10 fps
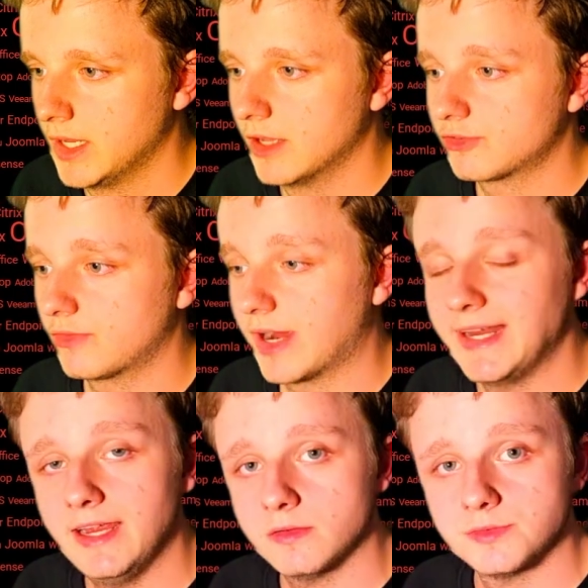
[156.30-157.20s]
So right
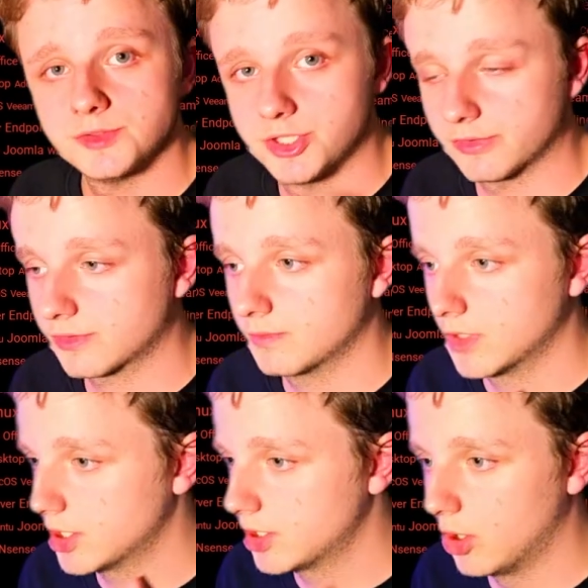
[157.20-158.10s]
here, just
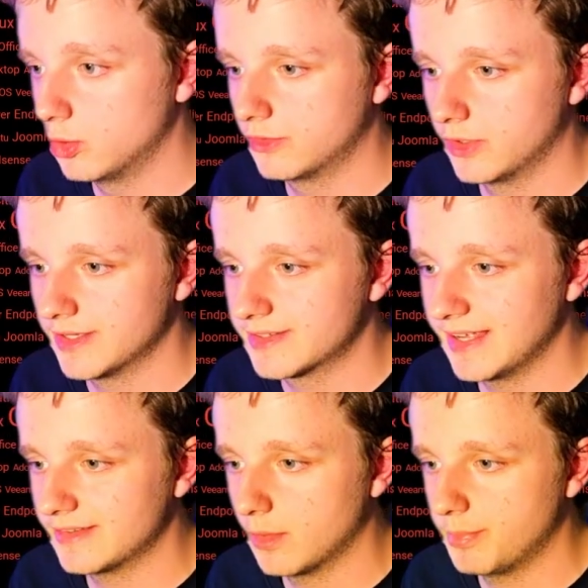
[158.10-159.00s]
go to this
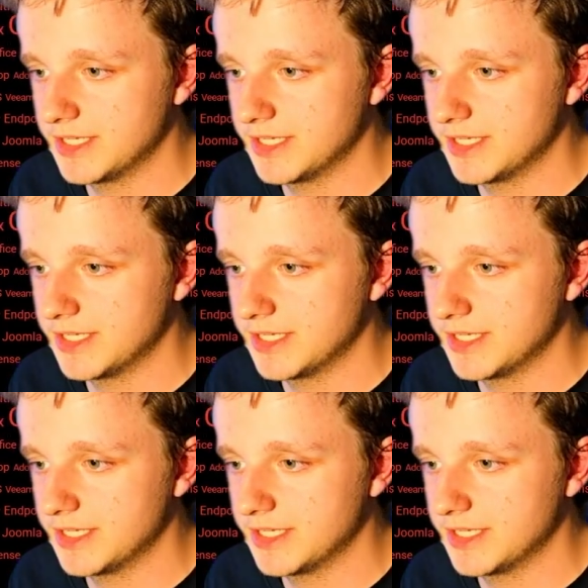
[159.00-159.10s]
GitHub page